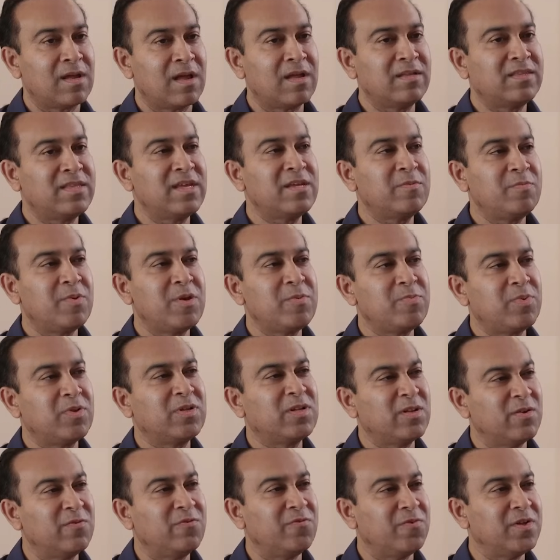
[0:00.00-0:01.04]
I think people
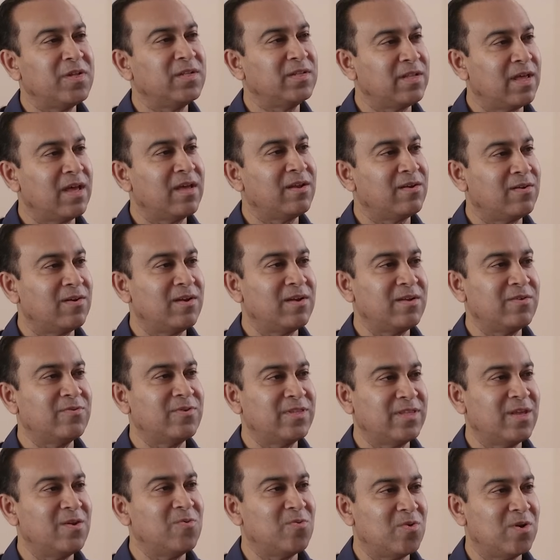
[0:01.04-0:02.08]
can feel that, right,
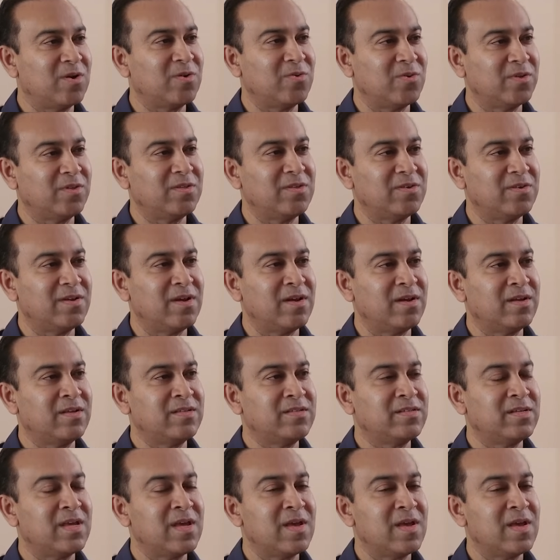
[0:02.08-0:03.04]
when they work with you guys.